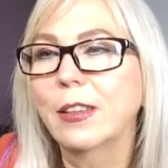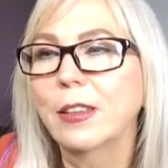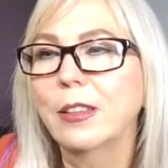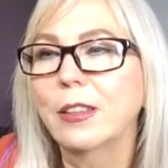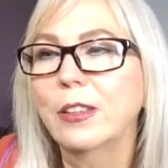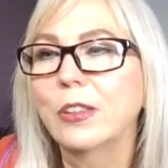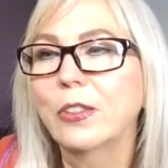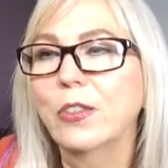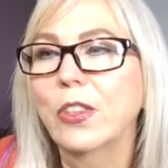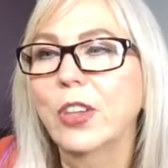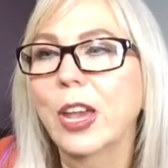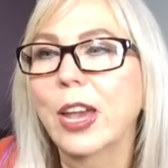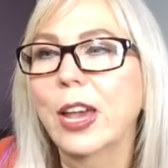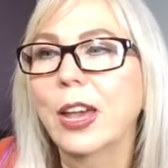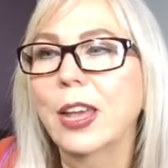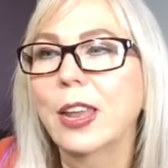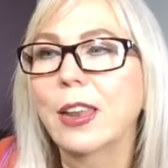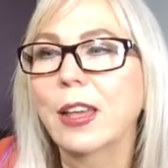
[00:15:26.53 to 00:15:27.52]
Your
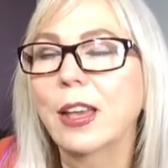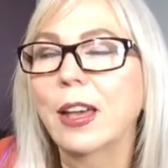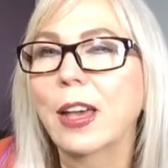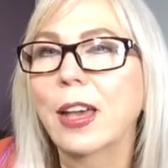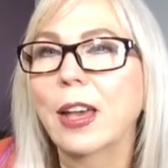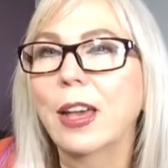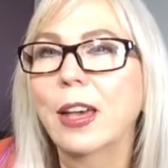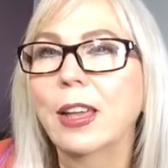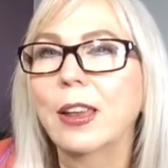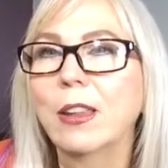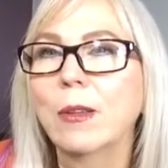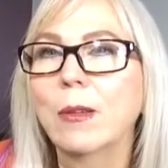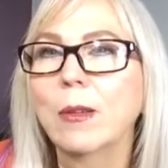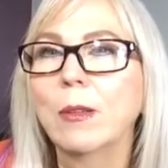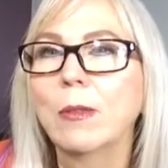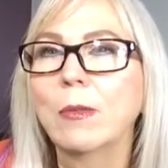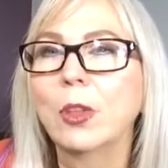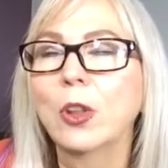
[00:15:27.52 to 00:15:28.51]
dad had,
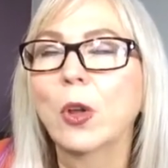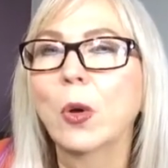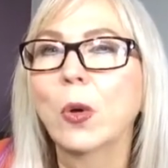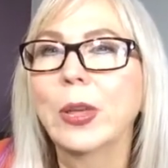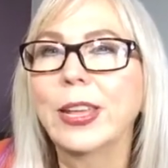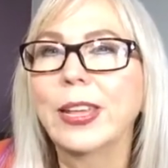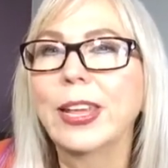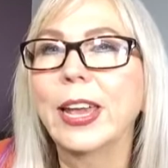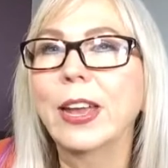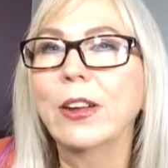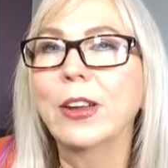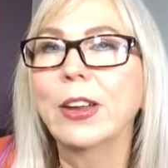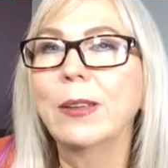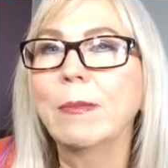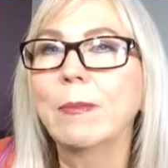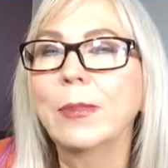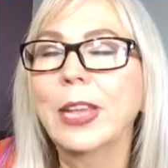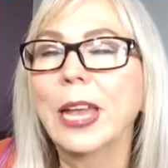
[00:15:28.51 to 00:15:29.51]
he
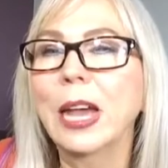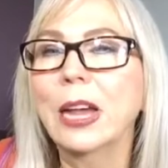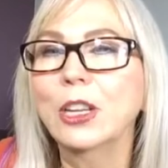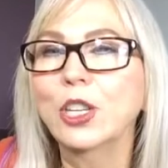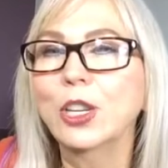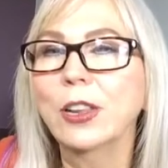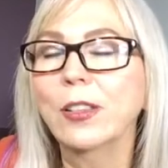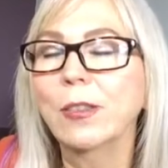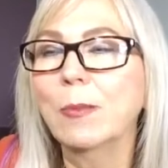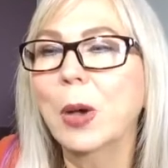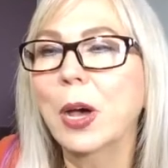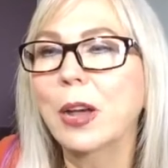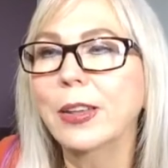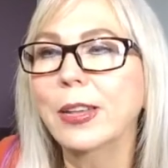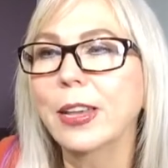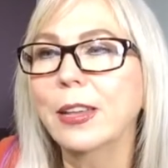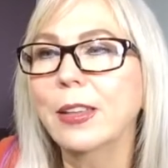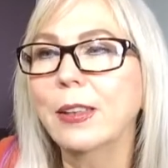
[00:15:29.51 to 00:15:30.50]
carried cash in his
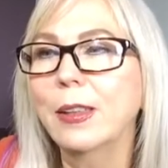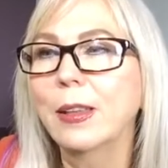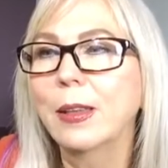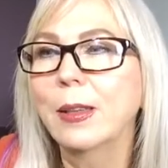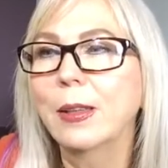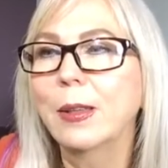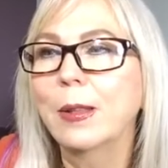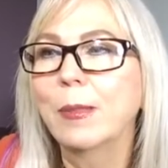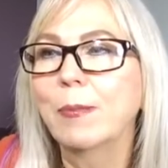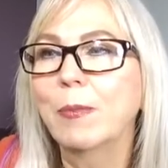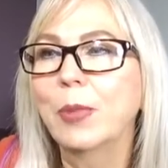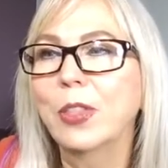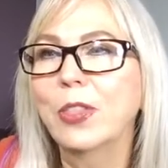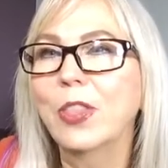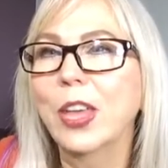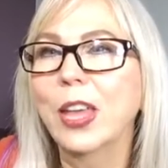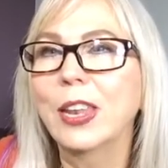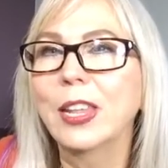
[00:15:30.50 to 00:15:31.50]
pocket,
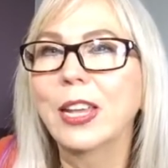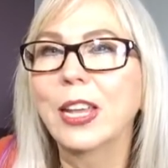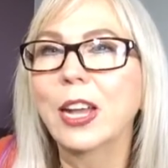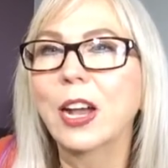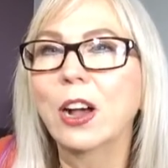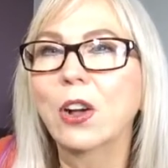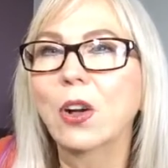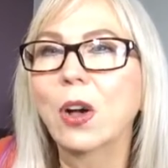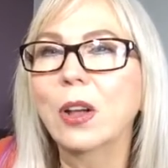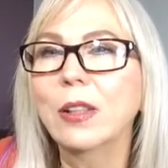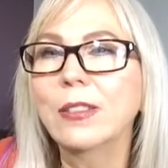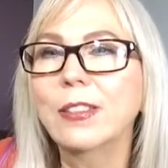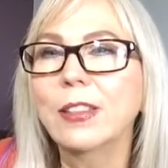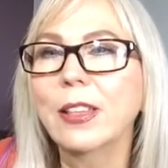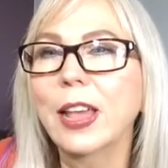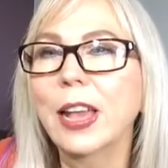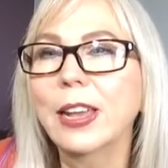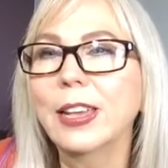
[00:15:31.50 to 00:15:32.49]
but then he hung on
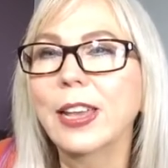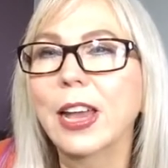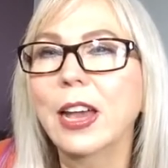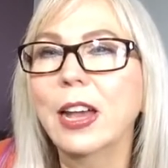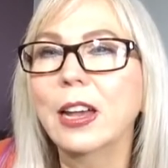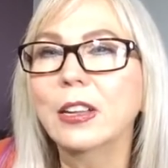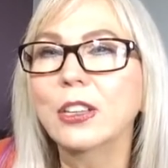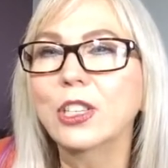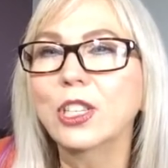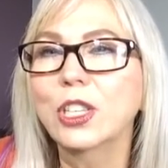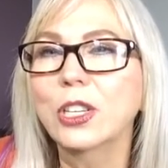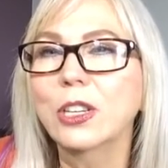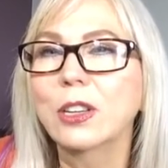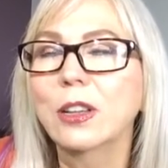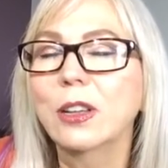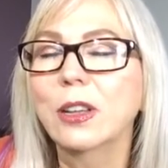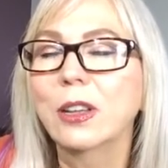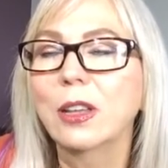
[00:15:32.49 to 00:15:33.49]
to that cash.
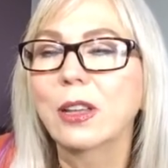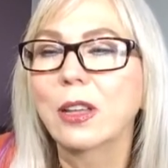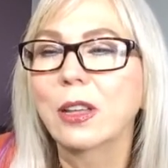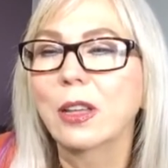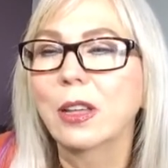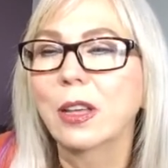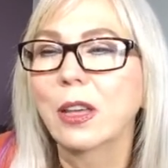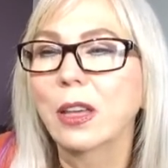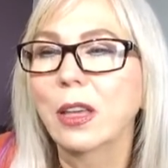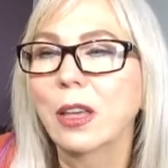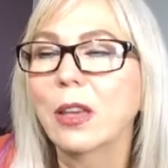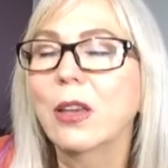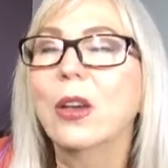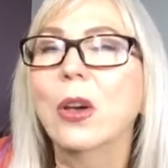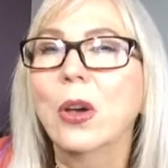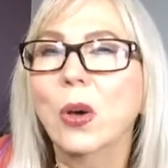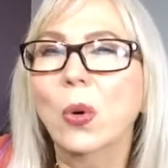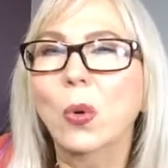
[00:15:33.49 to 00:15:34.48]

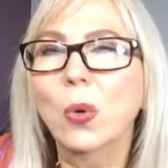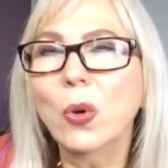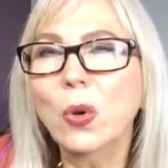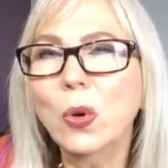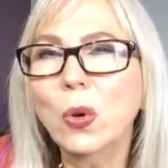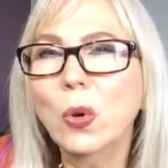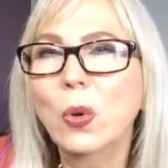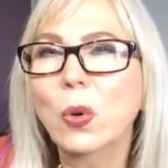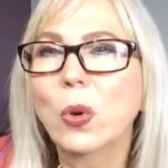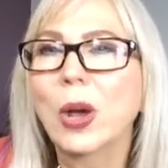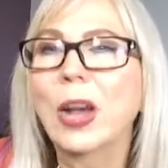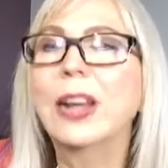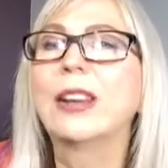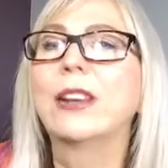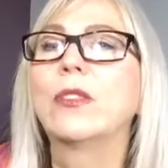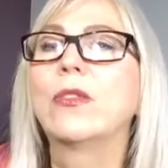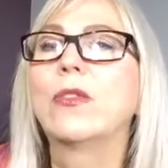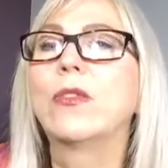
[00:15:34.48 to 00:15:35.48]
Woo! I
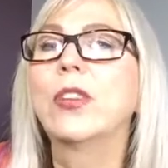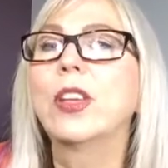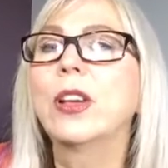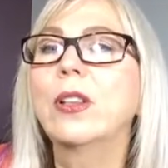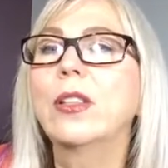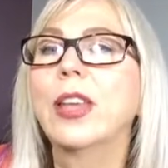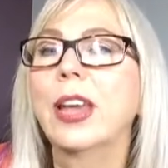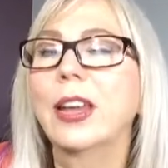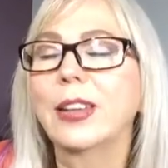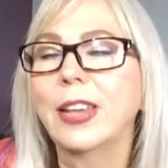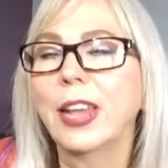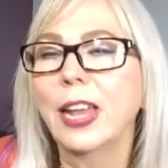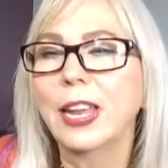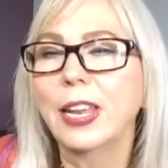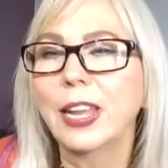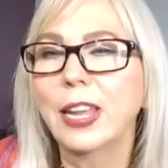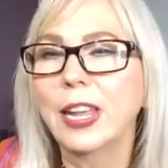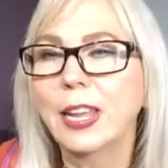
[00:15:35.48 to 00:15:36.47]
can feel that,
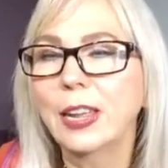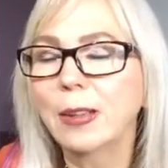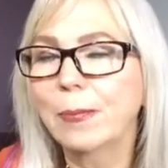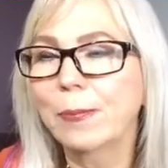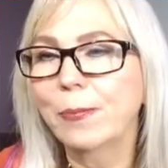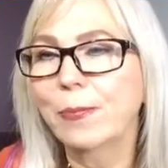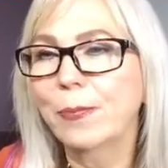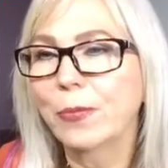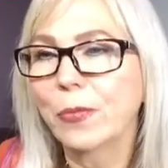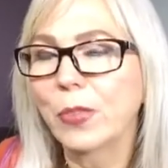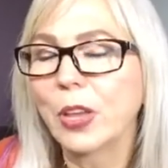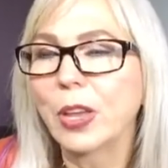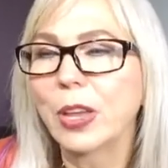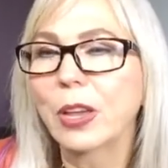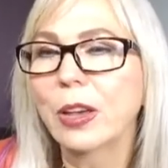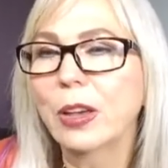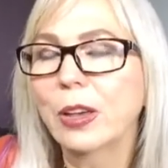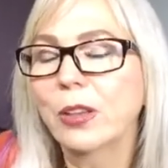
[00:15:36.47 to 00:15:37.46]
Katie.
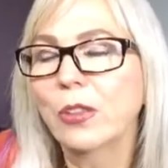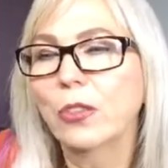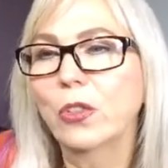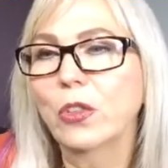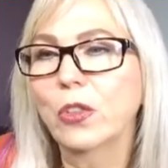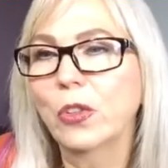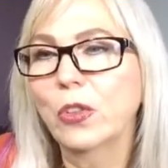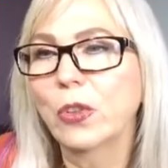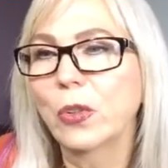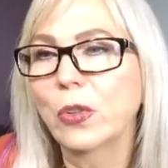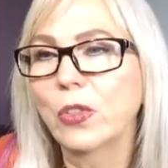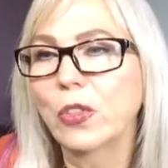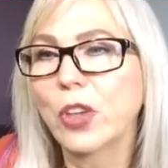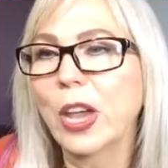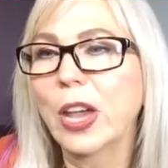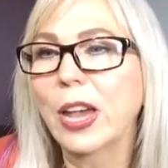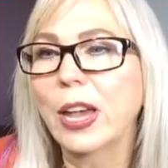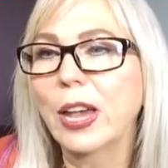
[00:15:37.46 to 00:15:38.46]
And your
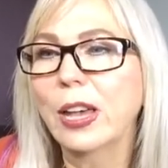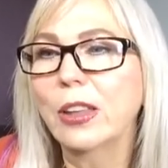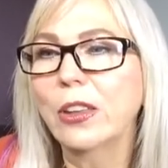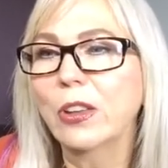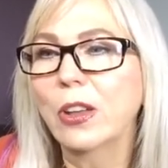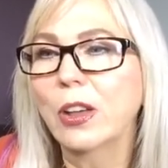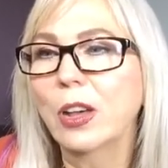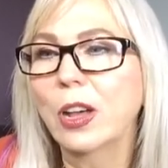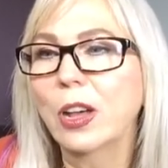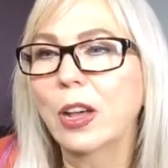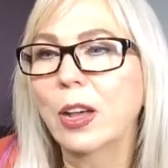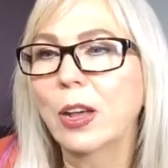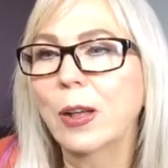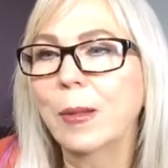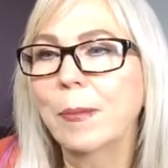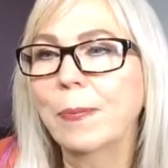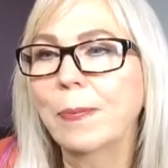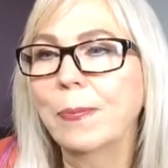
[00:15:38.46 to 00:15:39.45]
dad,
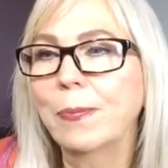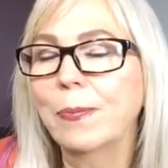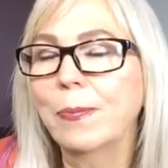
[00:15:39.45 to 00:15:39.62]
I